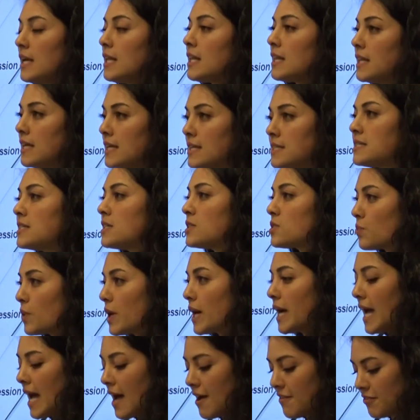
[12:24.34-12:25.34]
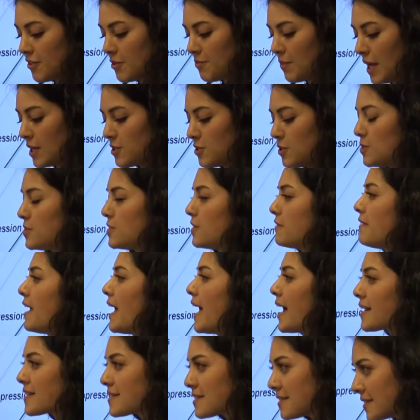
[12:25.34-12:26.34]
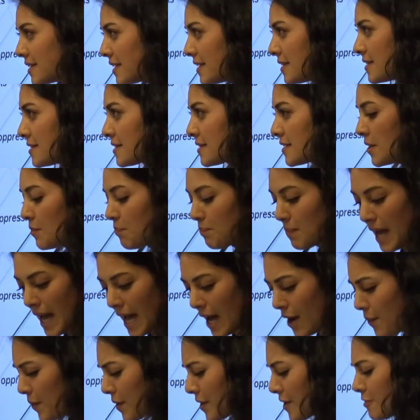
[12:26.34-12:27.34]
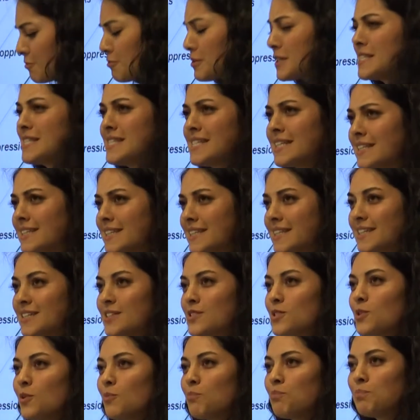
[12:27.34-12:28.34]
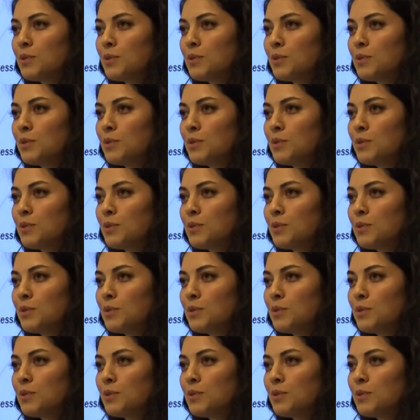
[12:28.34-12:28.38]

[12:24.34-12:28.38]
This is why affirmations of excellence, power, resilience,